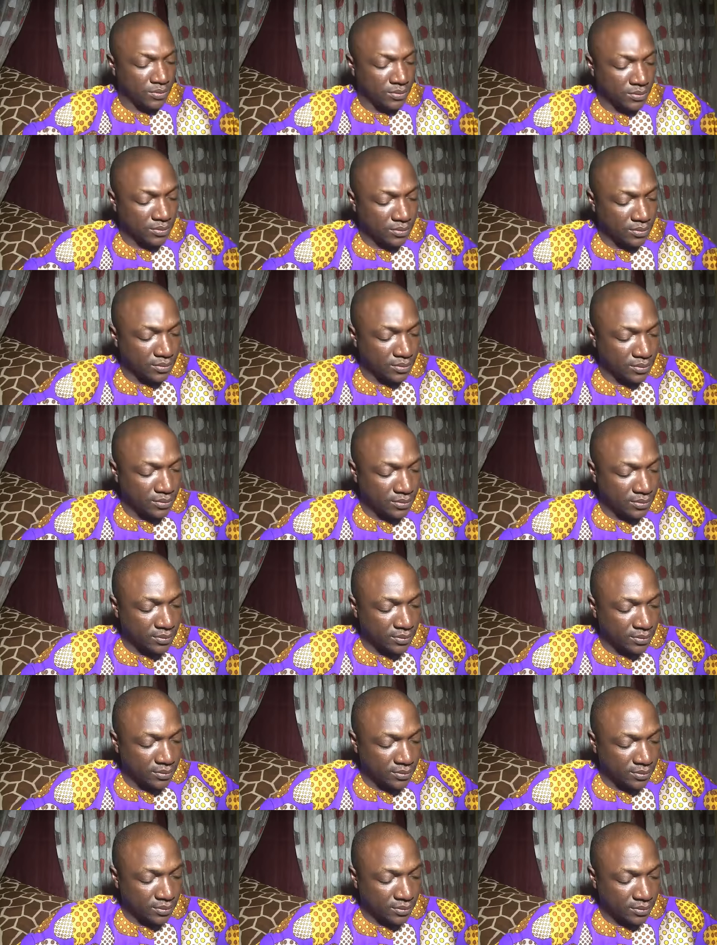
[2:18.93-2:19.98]

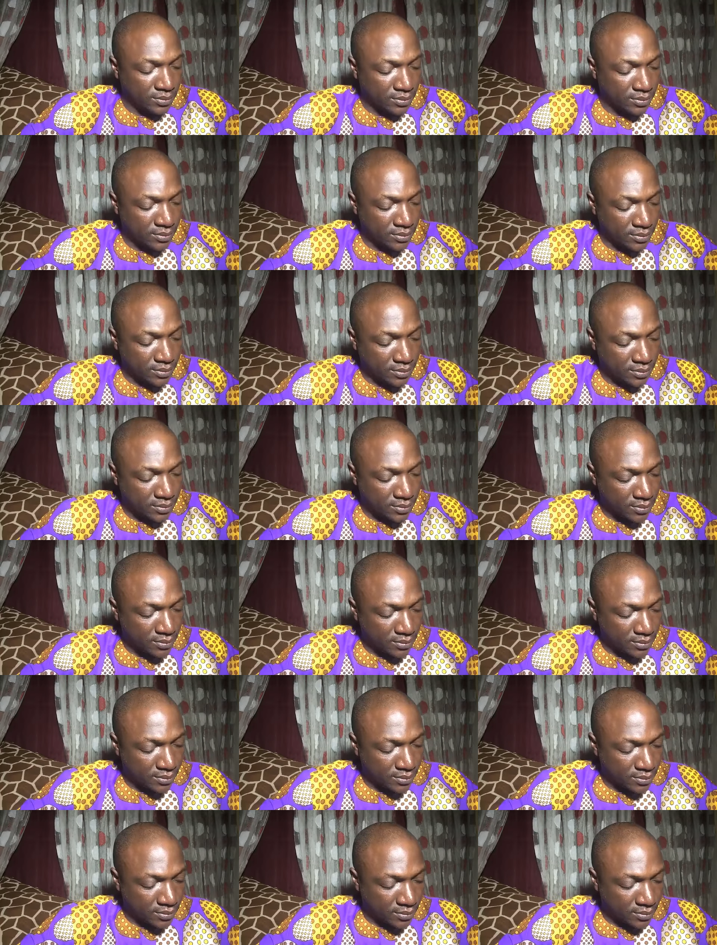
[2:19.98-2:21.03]

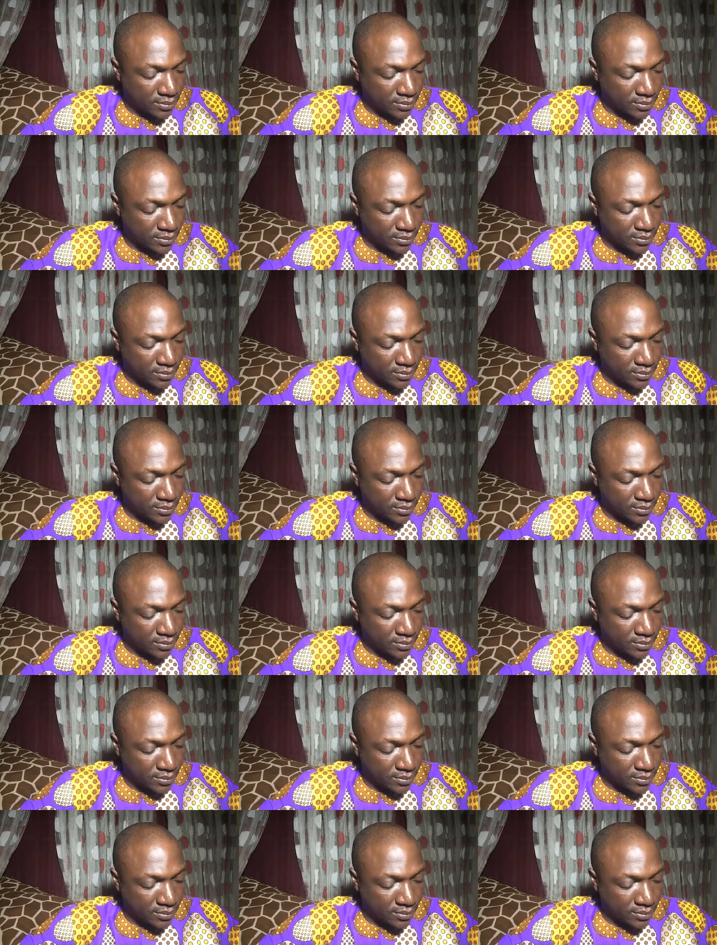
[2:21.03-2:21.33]
No one is speaking in this clip.